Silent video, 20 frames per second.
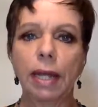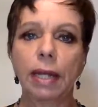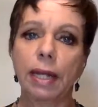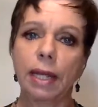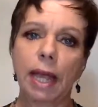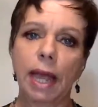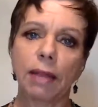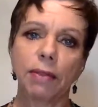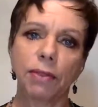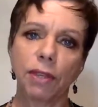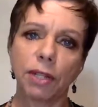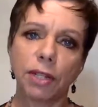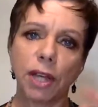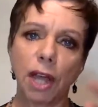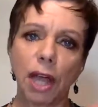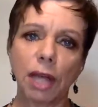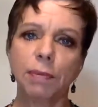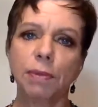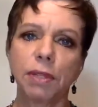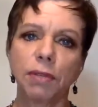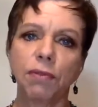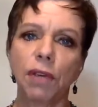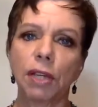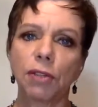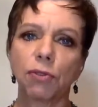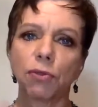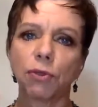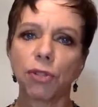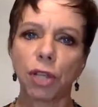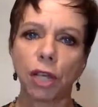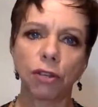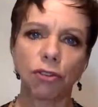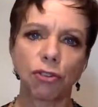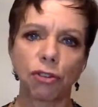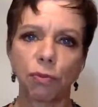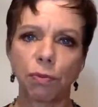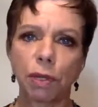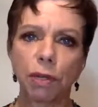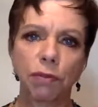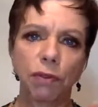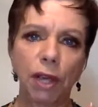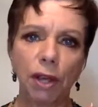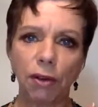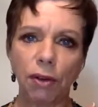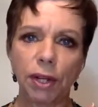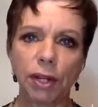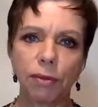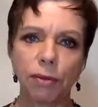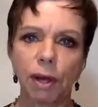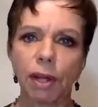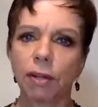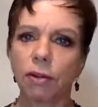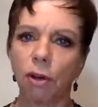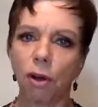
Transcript: And again, the types of exercise should be varied, right?